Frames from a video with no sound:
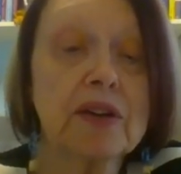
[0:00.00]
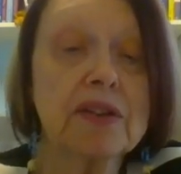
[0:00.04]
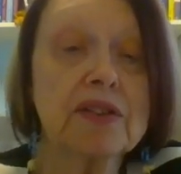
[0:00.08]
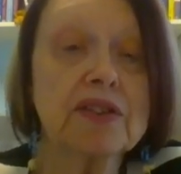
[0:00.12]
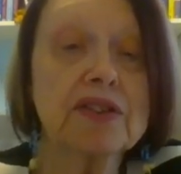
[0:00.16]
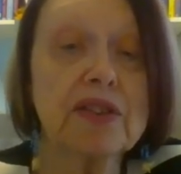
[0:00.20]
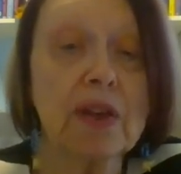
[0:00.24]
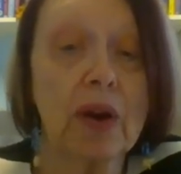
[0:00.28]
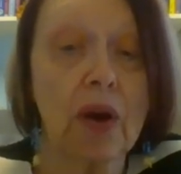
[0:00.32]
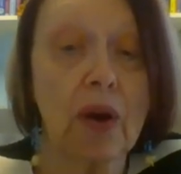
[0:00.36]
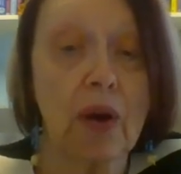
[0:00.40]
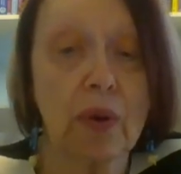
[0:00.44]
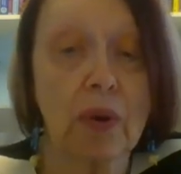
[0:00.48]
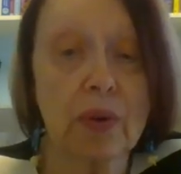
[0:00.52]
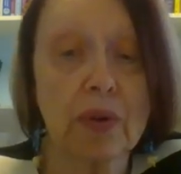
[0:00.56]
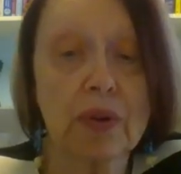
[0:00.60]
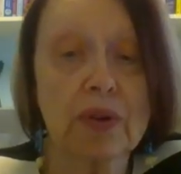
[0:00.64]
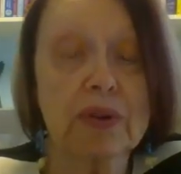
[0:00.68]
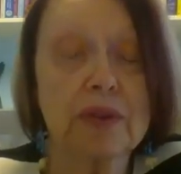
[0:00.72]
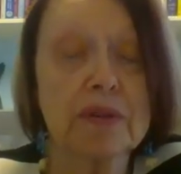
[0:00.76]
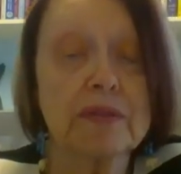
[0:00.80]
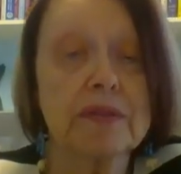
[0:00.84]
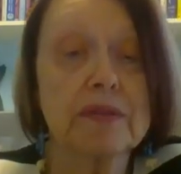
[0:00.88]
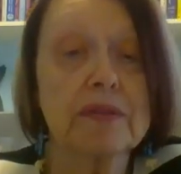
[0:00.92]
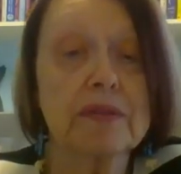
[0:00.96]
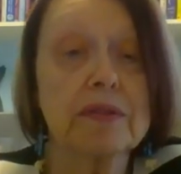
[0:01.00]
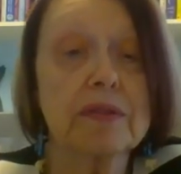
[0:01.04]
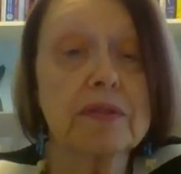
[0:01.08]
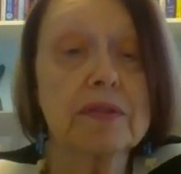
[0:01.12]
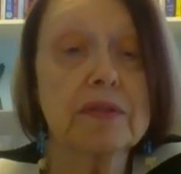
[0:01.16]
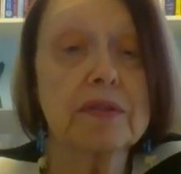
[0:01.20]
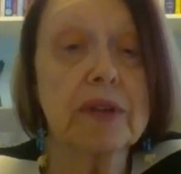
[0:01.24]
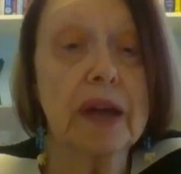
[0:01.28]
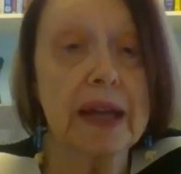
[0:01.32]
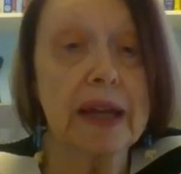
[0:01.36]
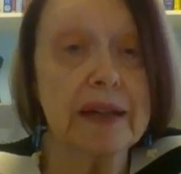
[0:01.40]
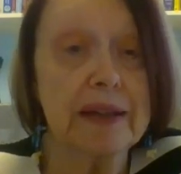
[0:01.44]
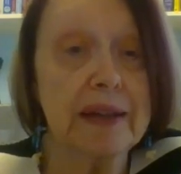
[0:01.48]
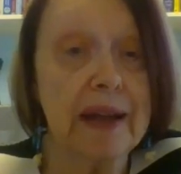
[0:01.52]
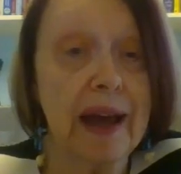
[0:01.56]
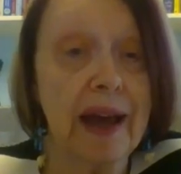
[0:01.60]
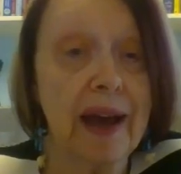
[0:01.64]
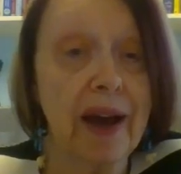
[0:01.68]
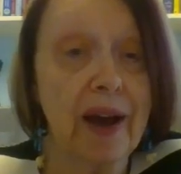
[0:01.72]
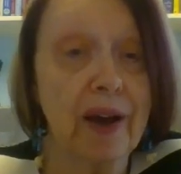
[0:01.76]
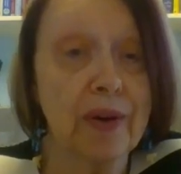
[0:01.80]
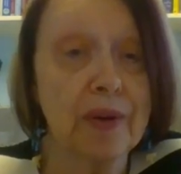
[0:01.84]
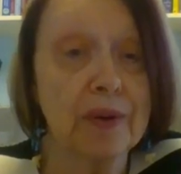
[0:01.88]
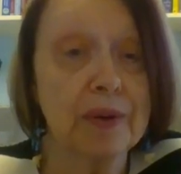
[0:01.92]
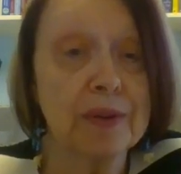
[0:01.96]
So, right
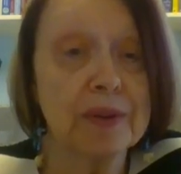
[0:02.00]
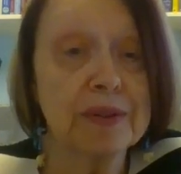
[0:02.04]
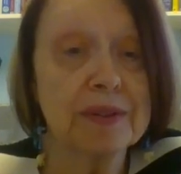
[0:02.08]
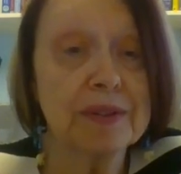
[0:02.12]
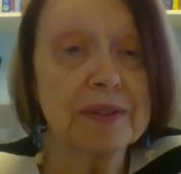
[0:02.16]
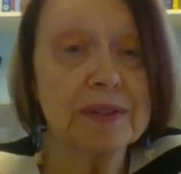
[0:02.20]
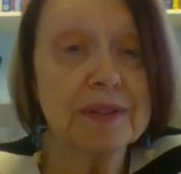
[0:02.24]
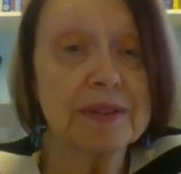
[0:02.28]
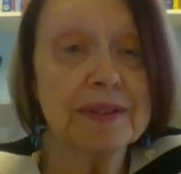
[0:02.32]
now,